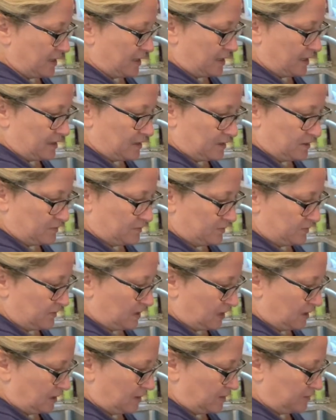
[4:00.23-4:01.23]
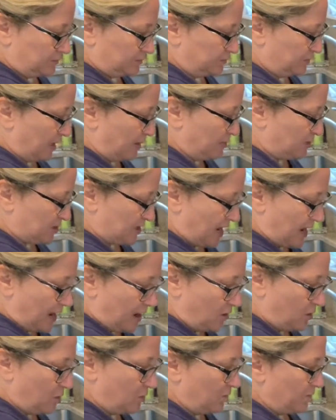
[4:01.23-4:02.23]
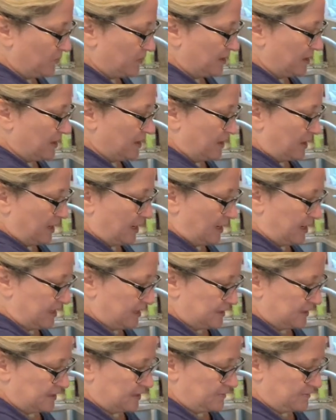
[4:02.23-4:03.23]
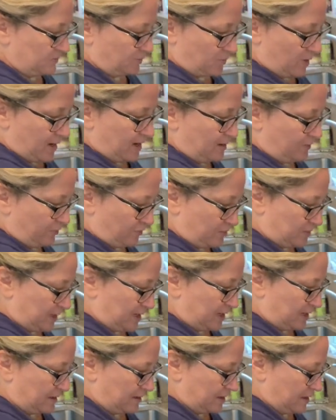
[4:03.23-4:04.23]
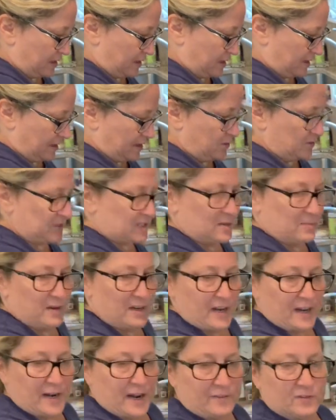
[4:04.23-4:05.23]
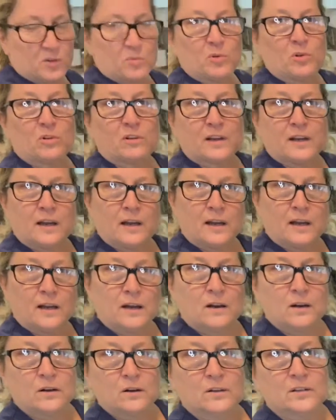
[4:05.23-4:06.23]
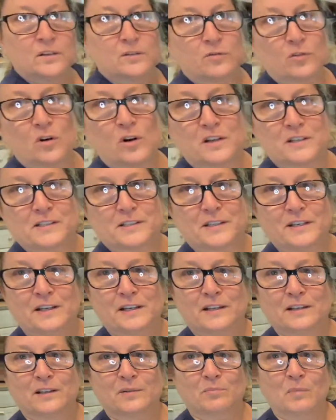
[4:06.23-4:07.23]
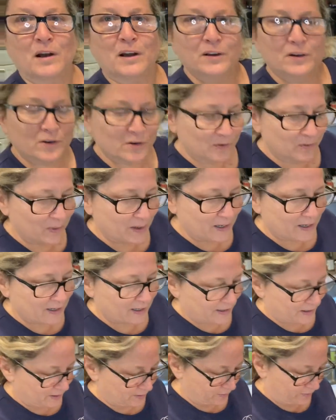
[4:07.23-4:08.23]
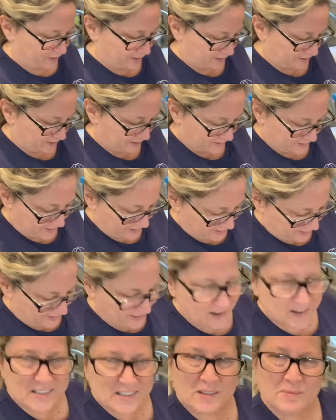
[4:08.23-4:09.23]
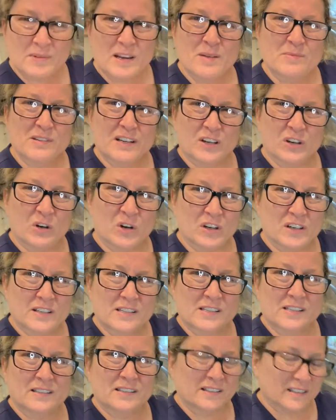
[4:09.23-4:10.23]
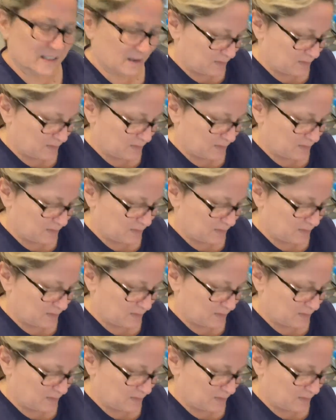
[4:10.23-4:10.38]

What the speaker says: a paper towel, and it's ready for me. Used to be I'd have to pull it out and defrost it in the microwave, and you know, sometimes it cooks in the